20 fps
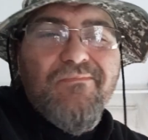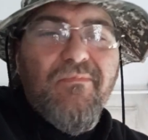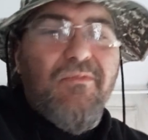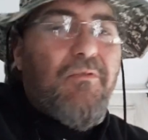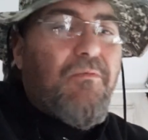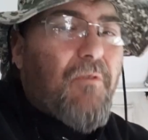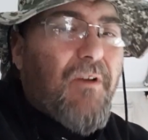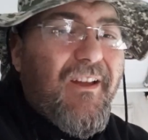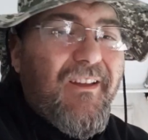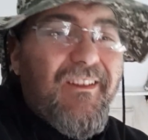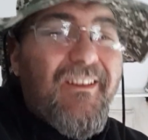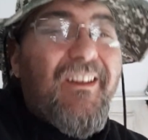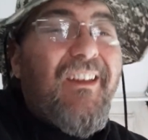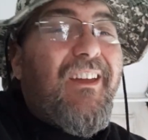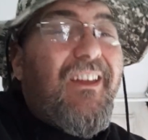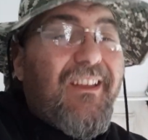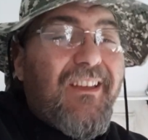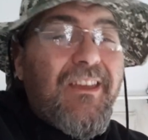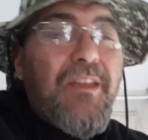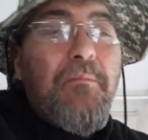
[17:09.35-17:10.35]
right?
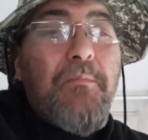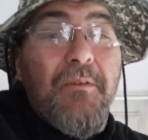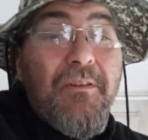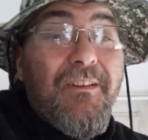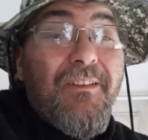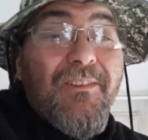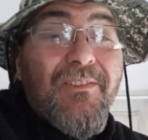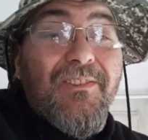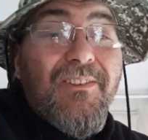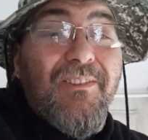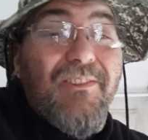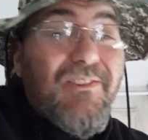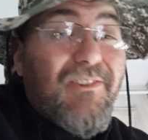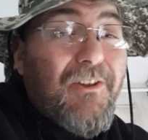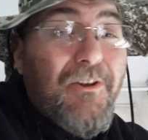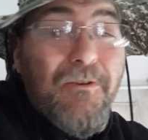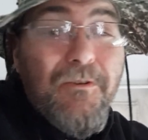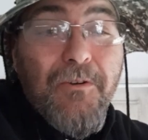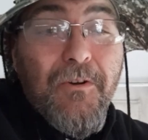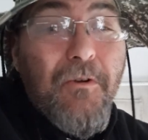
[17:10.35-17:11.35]
Keep your distance.
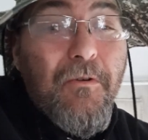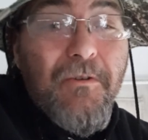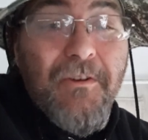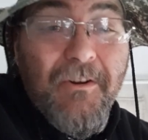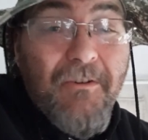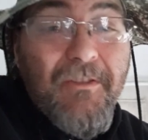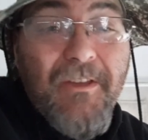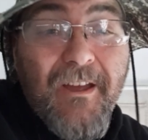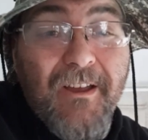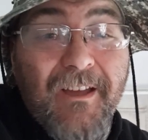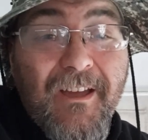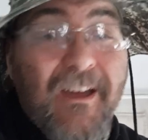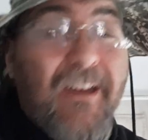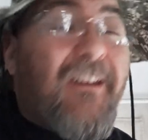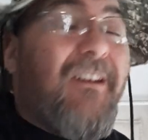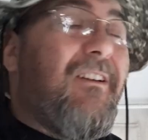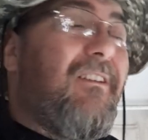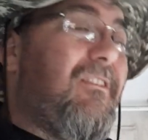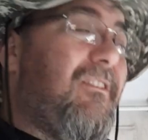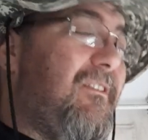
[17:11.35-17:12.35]
Don't go near that guy.
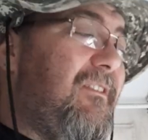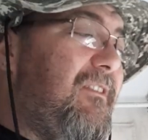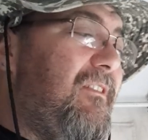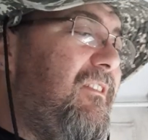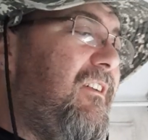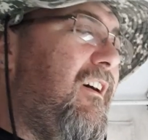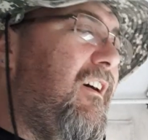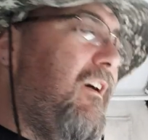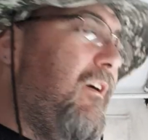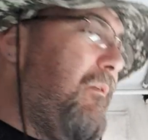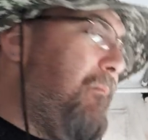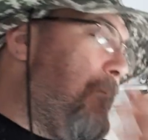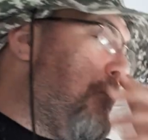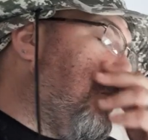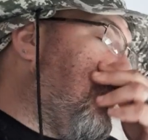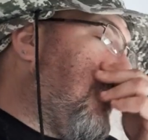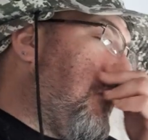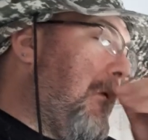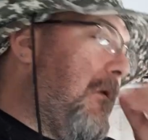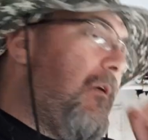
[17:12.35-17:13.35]

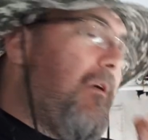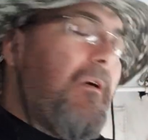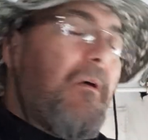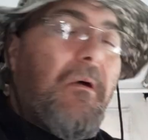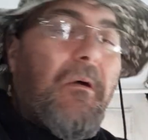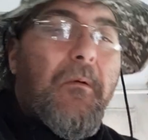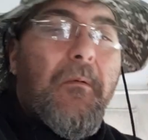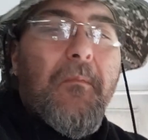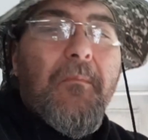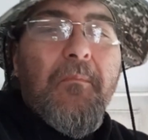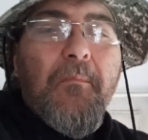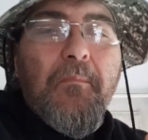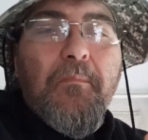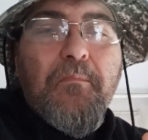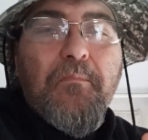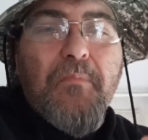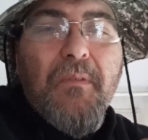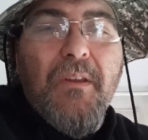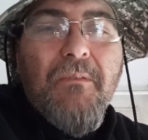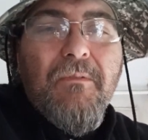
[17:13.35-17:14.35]

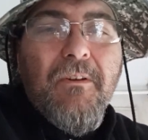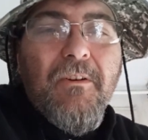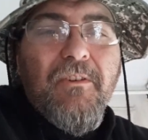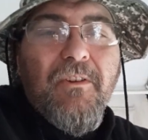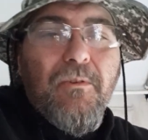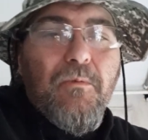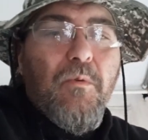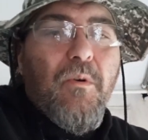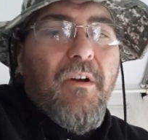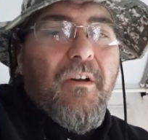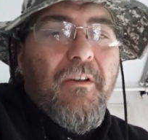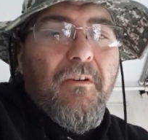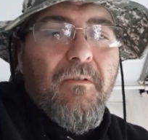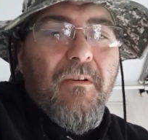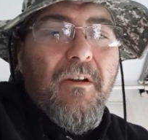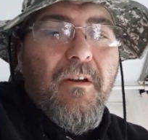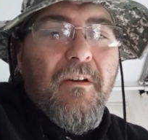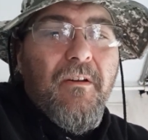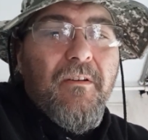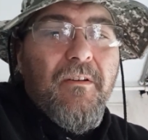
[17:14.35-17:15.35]
But if you're just walking
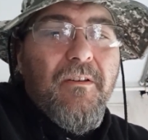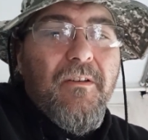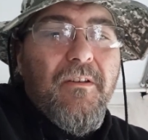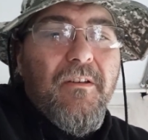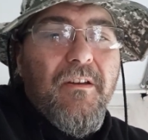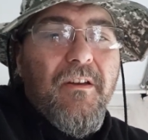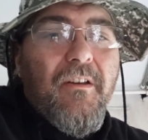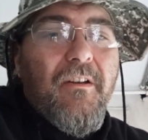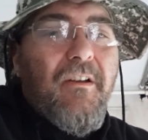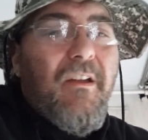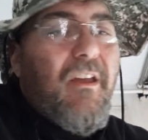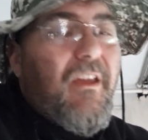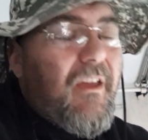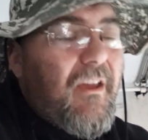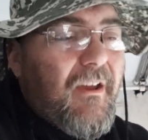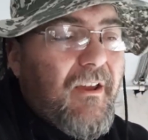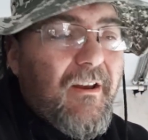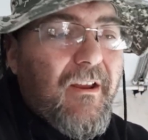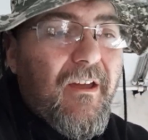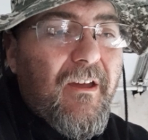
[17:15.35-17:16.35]
around and you're
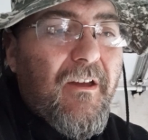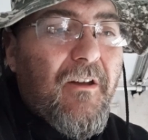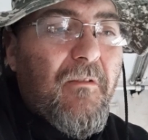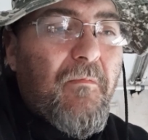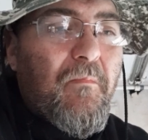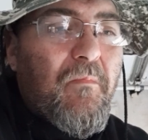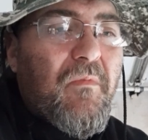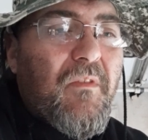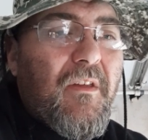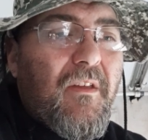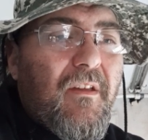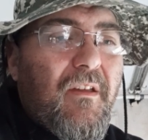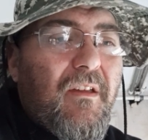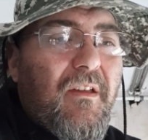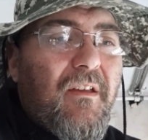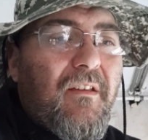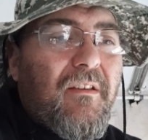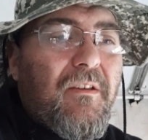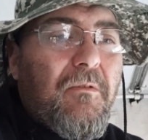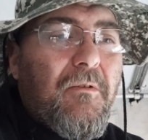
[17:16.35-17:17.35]
hanging out
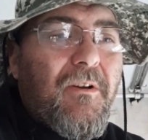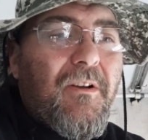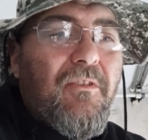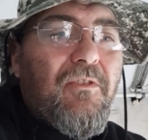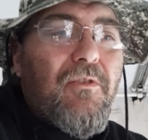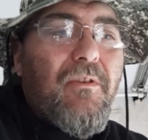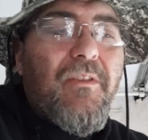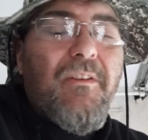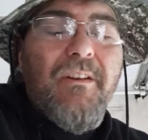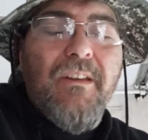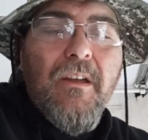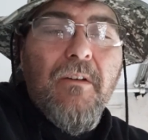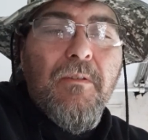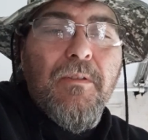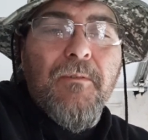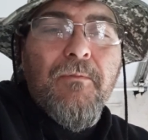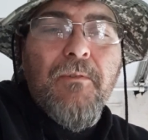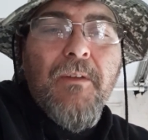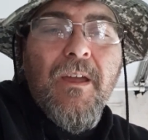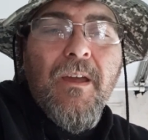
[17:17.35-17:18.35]
and you want to enjoy the day with
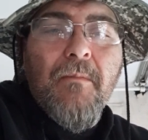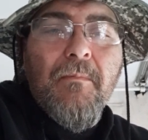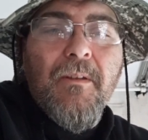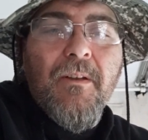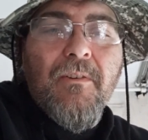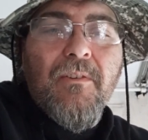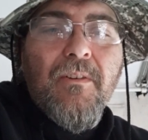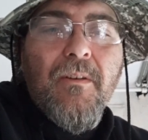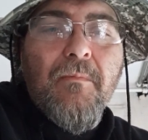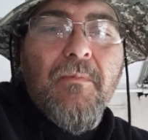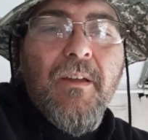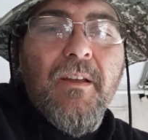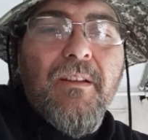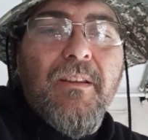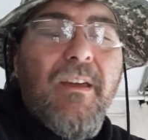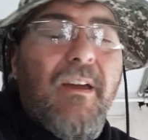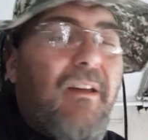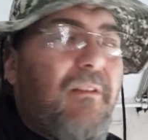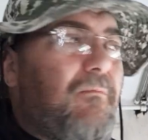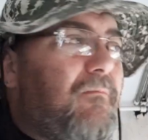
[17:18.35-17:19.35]
your family or something like
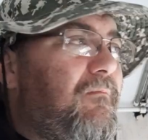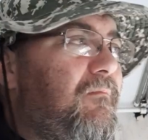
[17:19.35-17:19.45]
that,